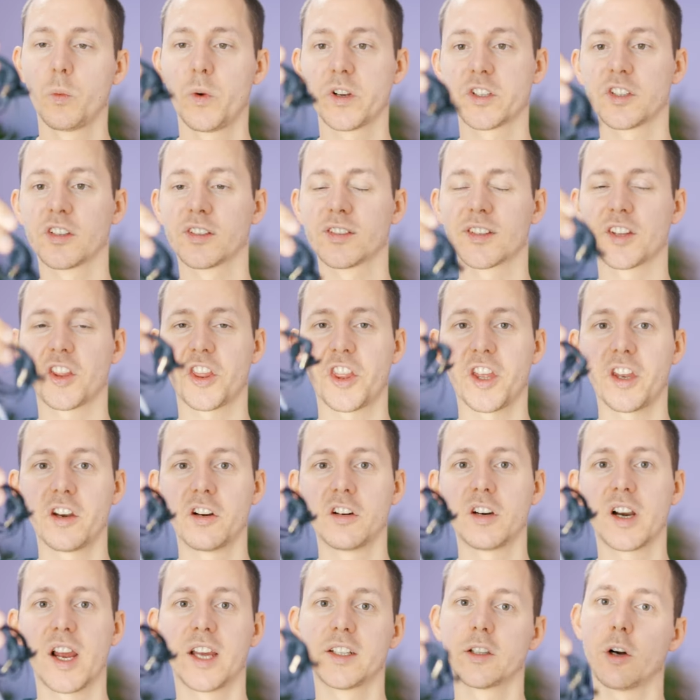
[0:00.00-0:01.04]
which is
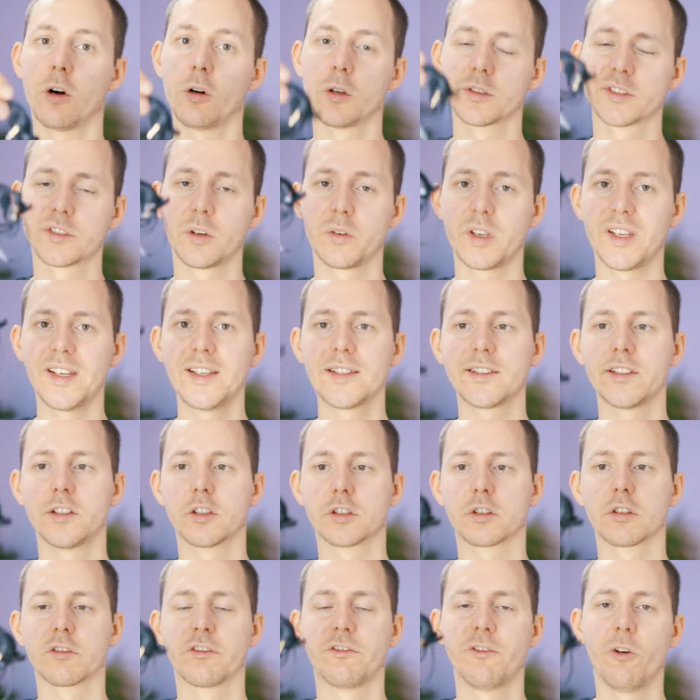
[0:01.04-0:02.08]
thinner and also easier
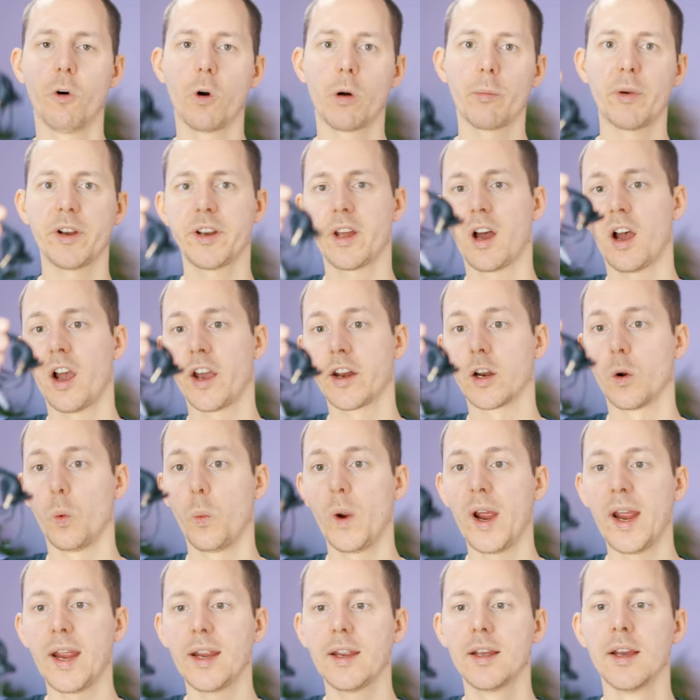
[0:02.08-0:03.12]
to form and hide
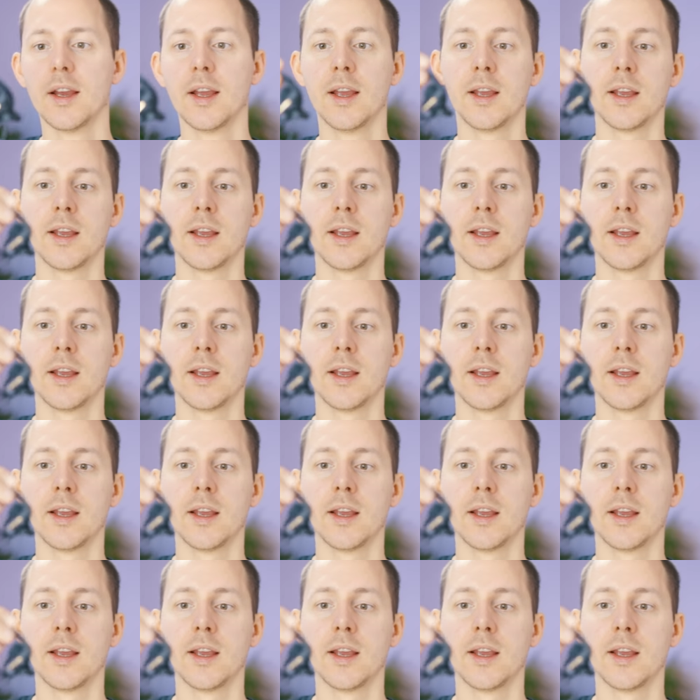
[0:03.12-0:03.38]
away.